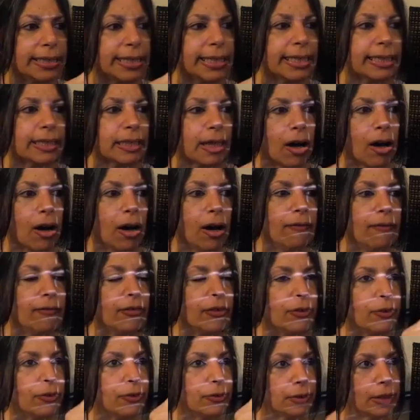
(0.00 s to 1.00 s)
to get the
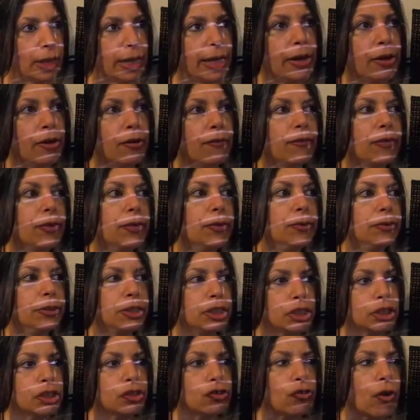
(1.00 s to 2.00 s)
hover, the air view
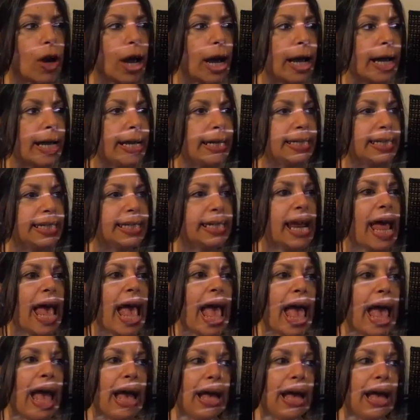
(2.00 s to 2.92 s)
just right, and